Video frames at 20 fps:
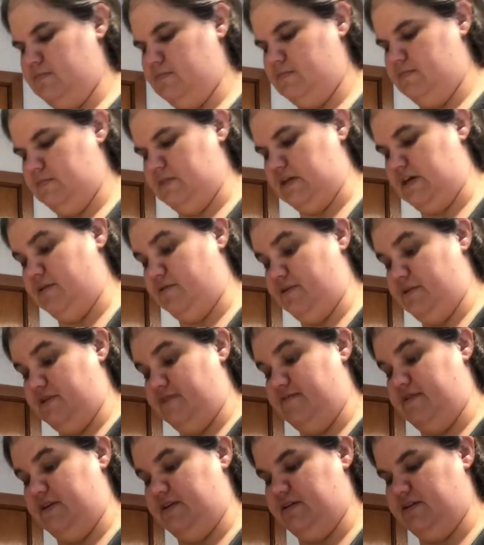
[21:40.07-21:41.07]
That one
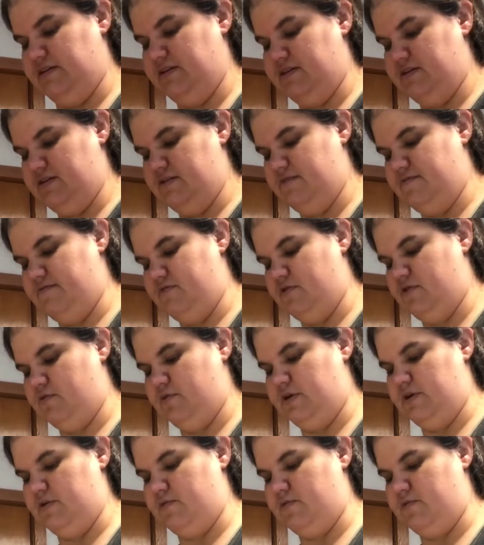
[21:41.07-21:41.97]
I've had listed for quite